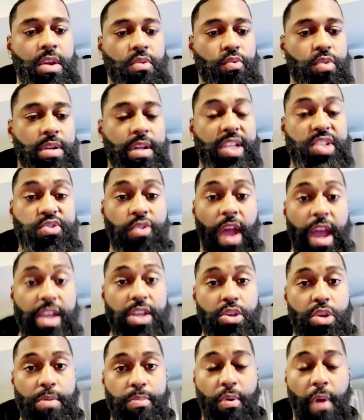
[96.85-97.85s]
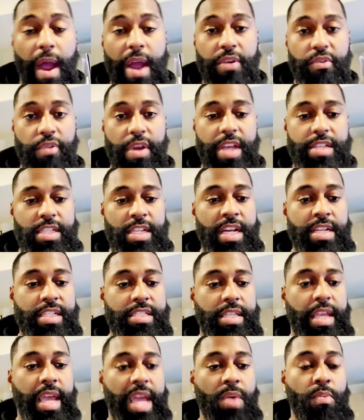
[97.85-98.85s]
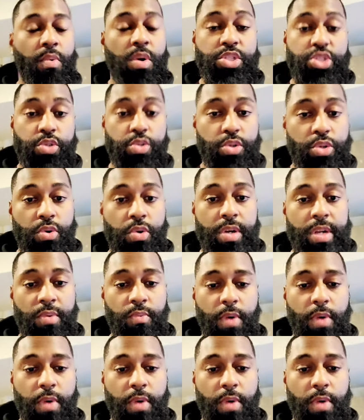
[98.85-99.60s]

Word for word: really track your progress and understand what you're doing